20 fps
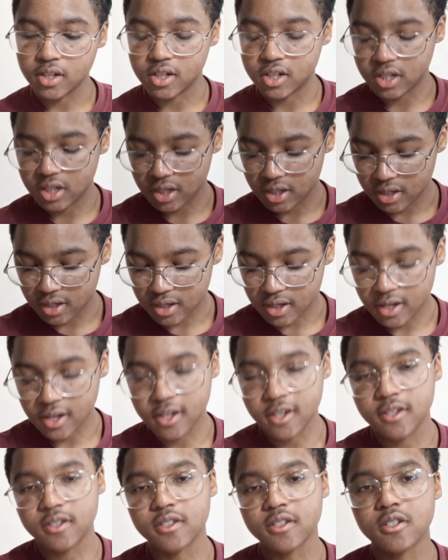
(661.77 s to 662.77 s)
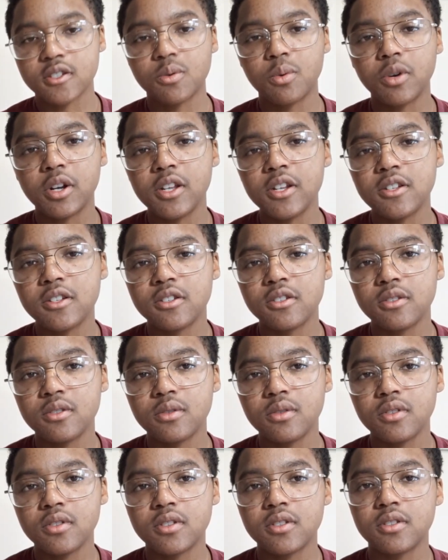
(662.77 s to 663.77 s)
she is
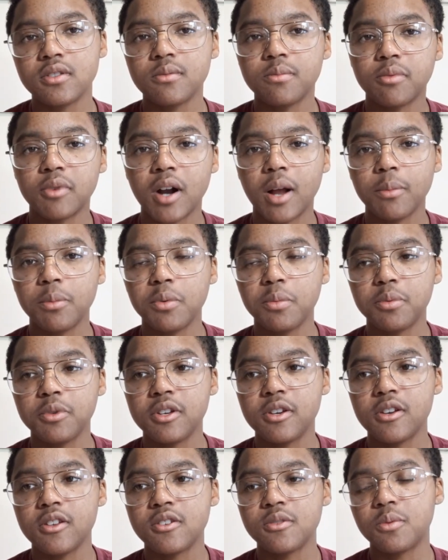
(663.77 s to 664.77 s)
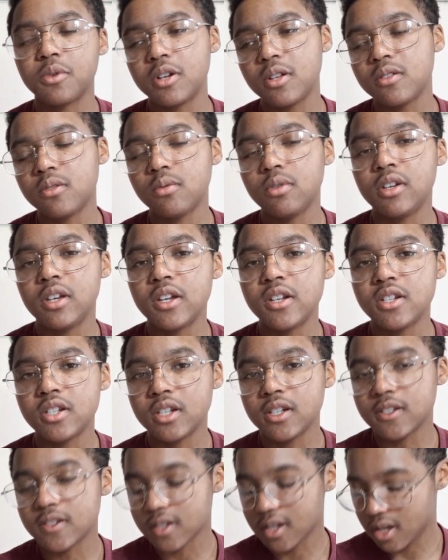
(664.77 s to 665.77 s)
22 to probably 23
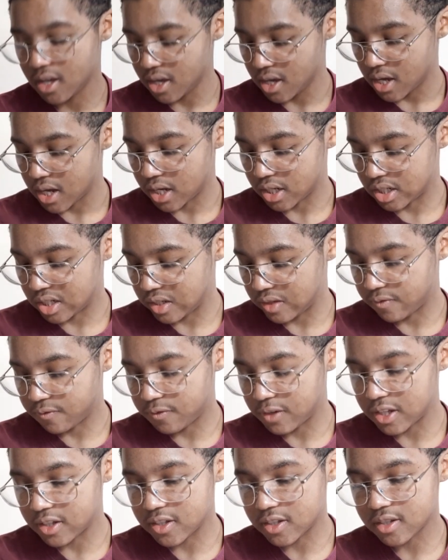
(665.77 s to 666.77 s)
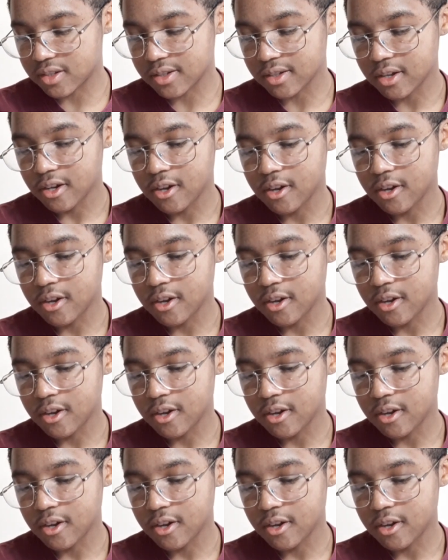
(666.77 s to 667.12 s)
inches, and she fits